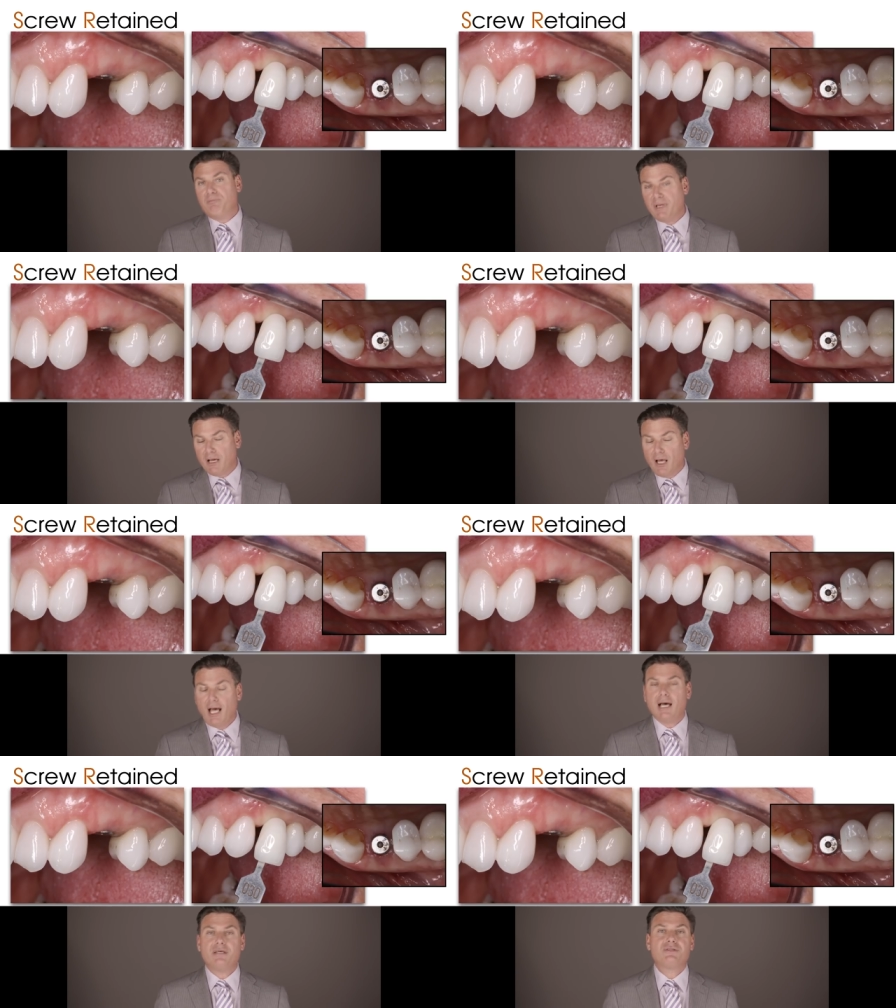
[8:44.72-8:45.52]

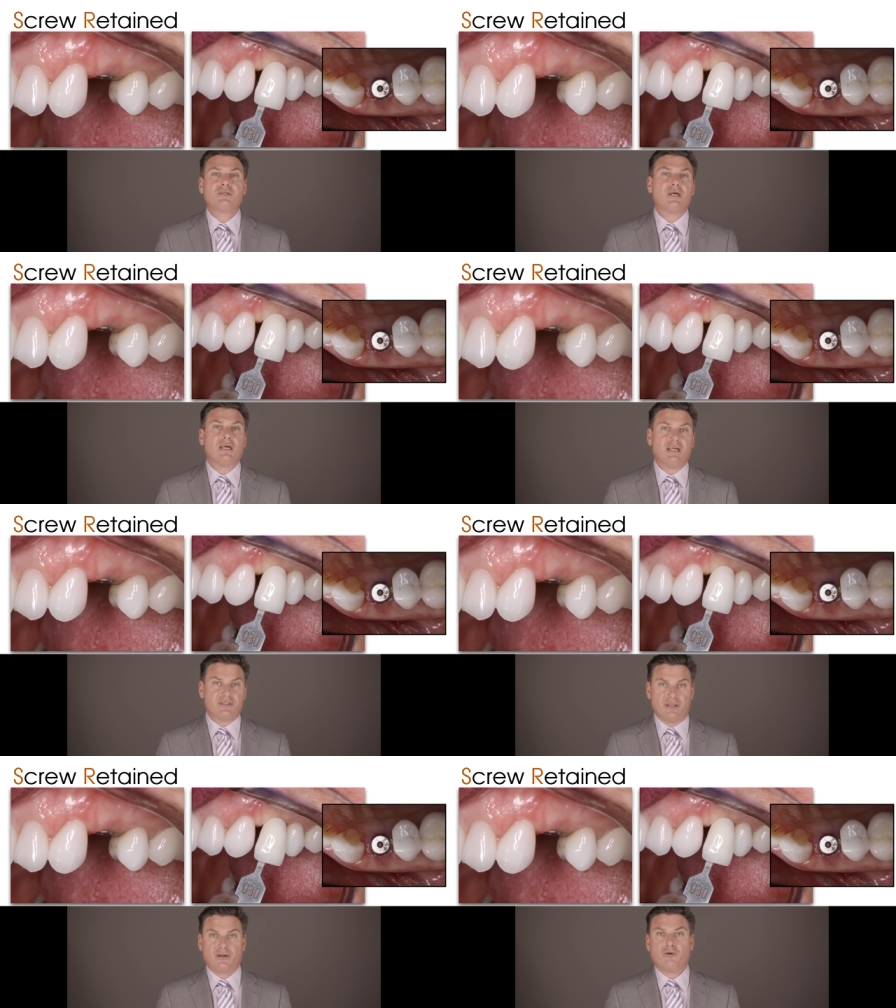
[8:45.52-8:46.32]
because
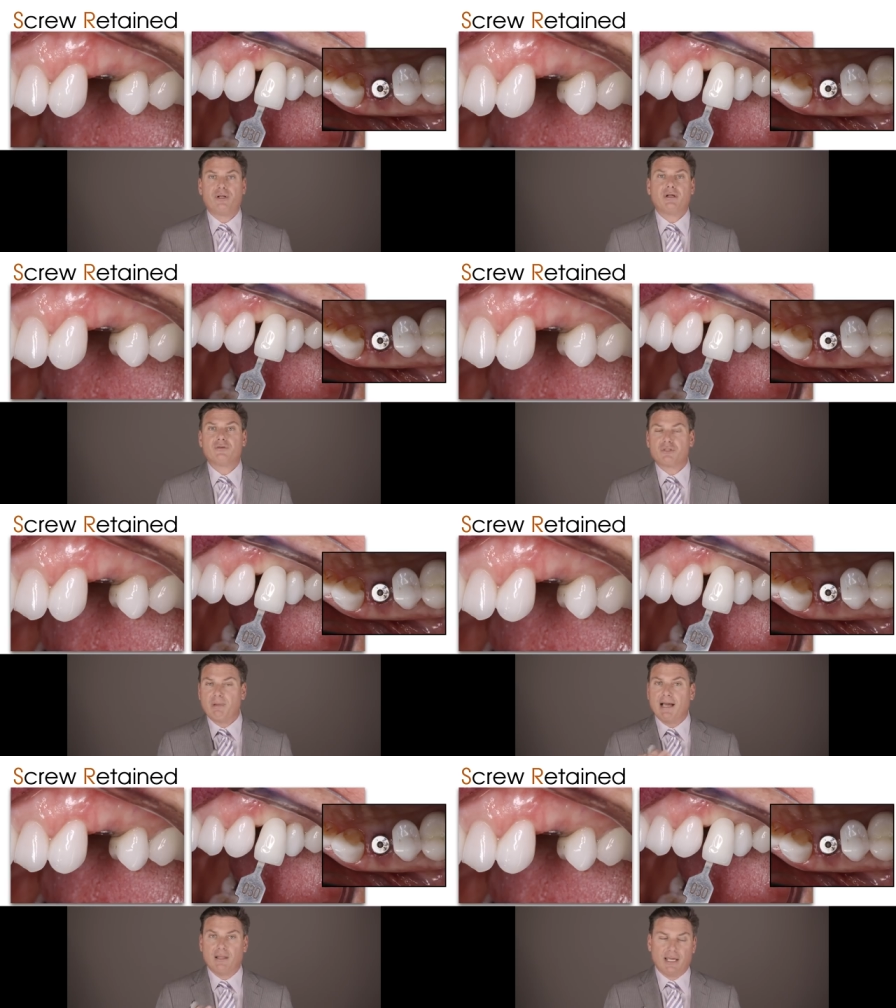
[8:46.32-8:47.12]
it's in the critical
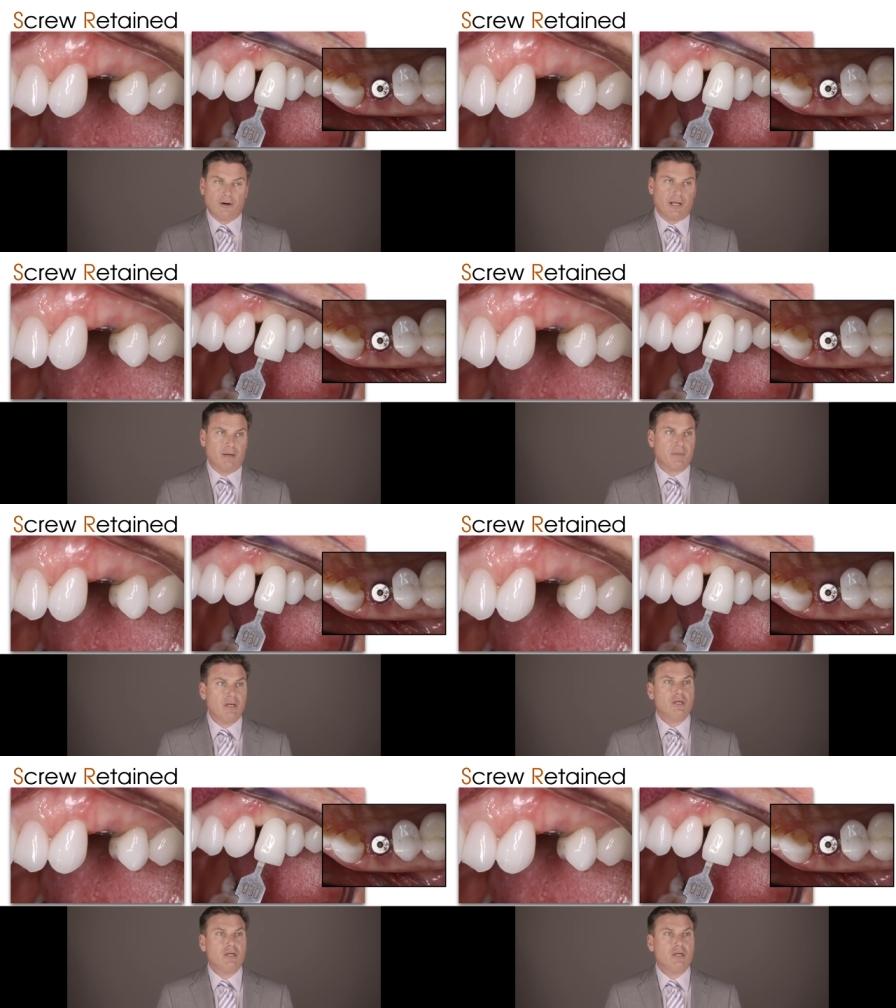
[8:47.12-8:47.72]
smile area.